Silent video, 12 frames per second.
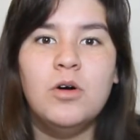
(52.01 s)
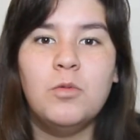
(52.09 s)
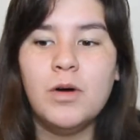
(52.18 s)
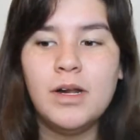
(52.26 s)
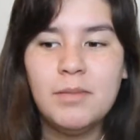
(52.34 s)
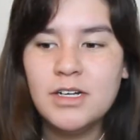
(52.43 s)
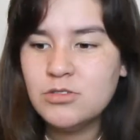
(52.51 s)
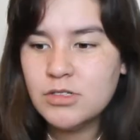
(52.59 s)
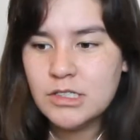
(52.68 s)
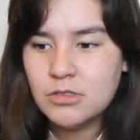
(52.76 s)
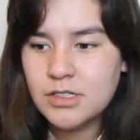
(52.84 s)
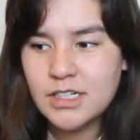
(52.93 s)
What am I
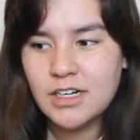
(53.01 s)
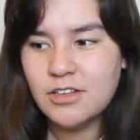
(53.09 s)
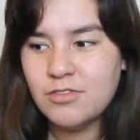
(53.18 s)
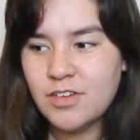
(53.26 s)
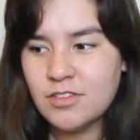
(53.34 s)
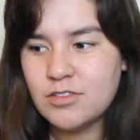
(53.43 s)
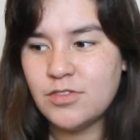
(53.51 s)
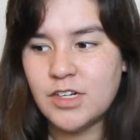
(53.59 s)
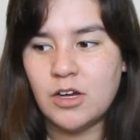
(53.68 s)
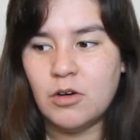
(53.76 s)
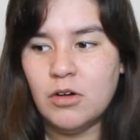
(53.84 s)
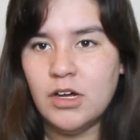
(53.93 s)
doing another favorites
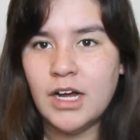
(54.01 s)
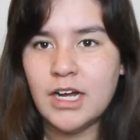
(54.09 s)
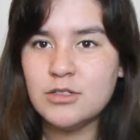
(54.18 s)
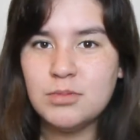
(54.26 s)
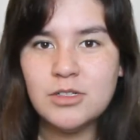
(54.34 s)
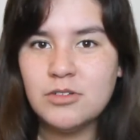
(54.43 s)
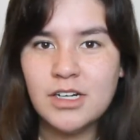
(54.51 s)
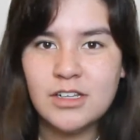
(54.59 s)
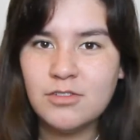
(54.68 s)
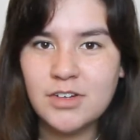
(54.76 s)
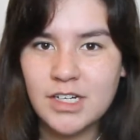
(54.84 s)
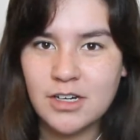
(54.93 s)
video? I should be doing
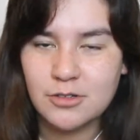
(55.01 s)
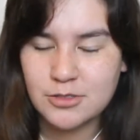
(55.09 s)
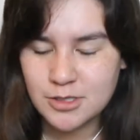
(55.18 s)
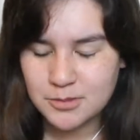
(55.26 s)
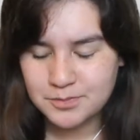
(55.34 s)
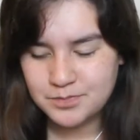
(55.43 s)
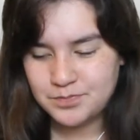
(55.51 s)
other videos.